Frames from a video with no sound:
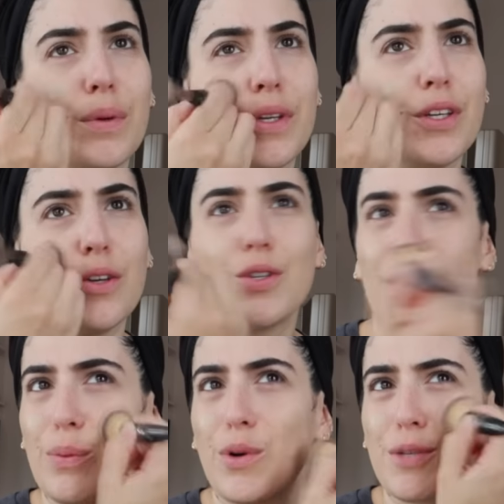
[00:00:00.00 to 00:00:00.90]
wouldn't
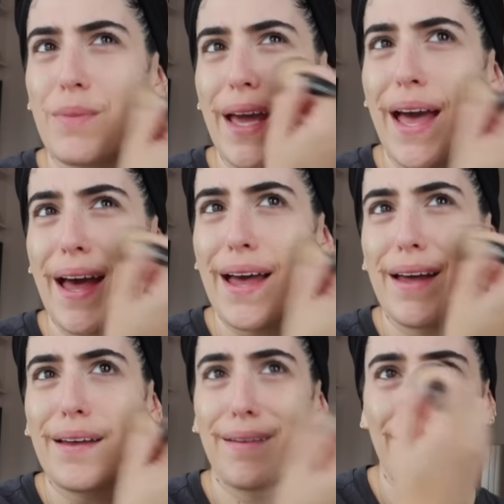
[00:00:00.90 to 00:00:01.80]
usually wash my
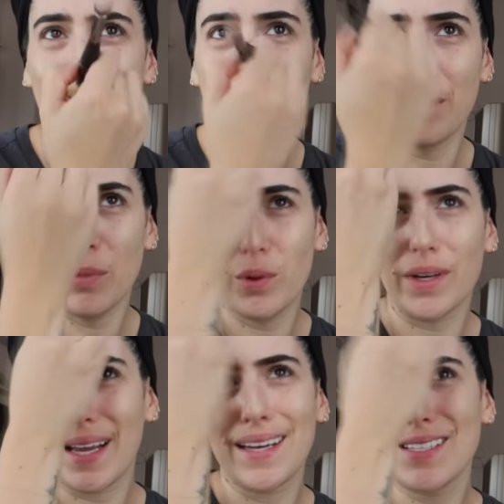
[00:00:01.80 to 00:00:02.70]
hair in the
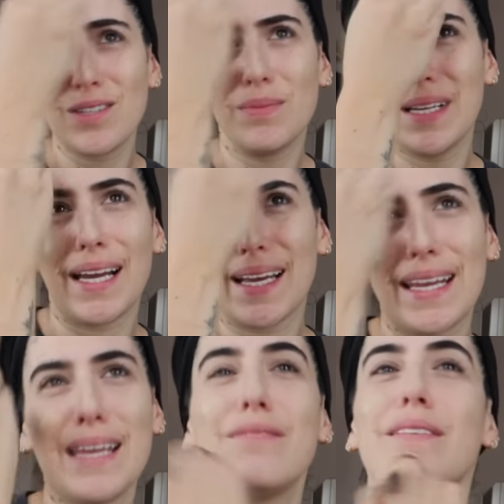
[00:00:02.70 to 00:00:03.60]
morning. It's normally like an
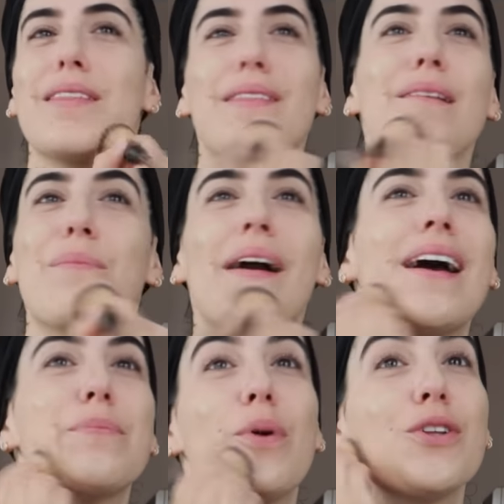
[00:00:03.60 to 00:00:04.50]
evening thing, but I
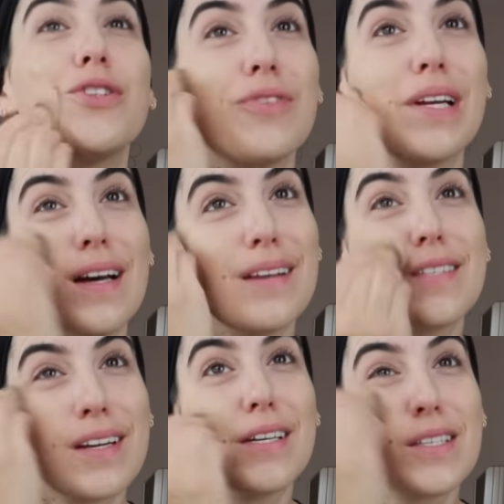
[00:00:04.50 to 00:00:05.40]
had pottery
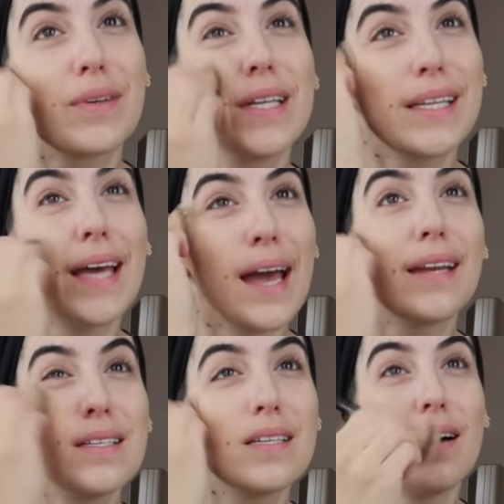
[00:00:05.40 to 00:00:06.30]
last night, so I didn't get
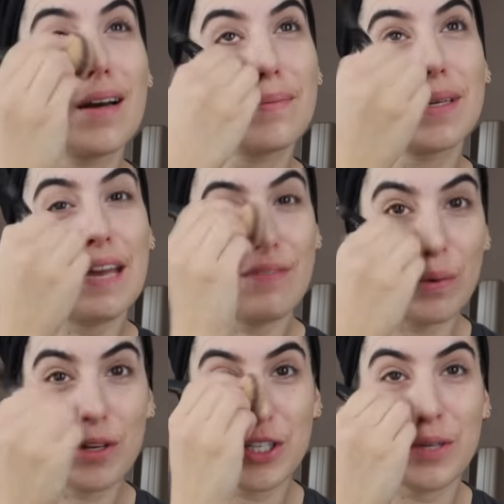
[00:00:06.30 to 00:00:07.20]
any time. And if I
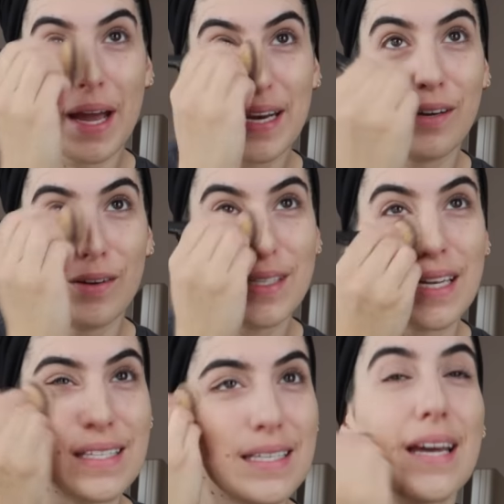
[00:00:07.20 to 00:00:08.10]
want to shoot any
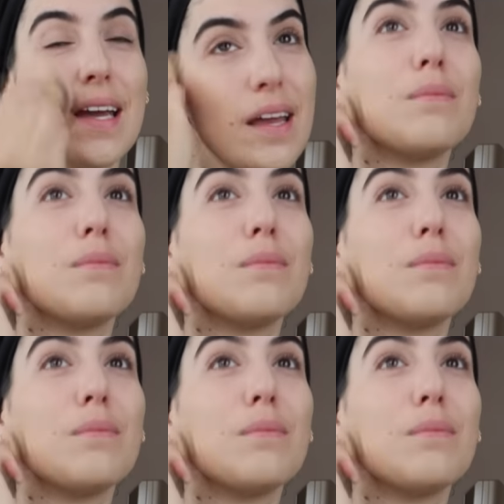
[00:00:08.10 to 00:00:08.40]
content today,